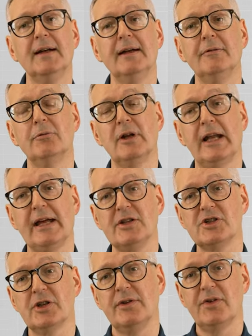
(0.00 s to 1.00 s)
in
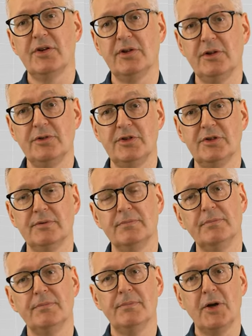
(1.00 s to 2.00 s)
relation to, to
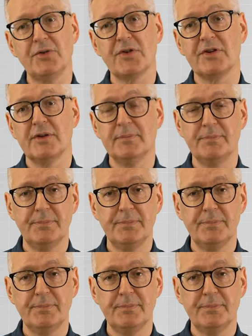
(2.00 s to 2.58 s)
most,